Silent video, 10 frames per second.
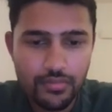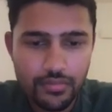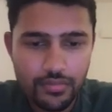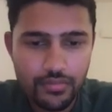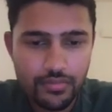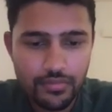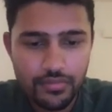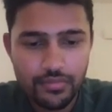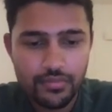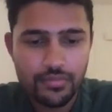
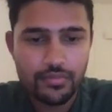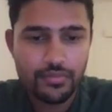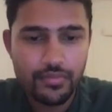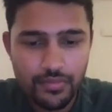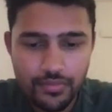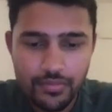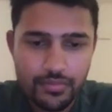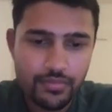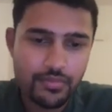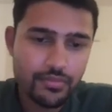
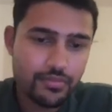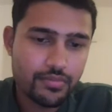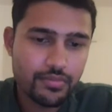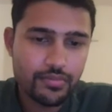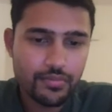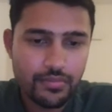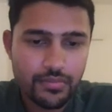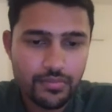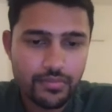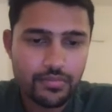
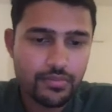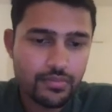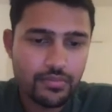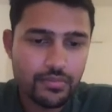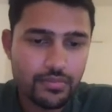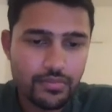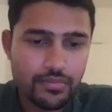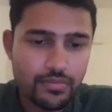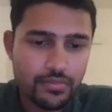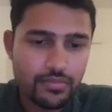
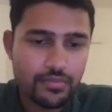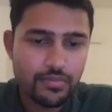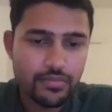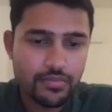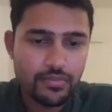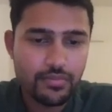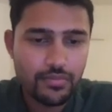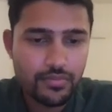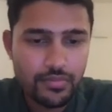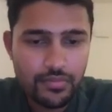
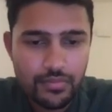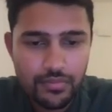Nothing is said.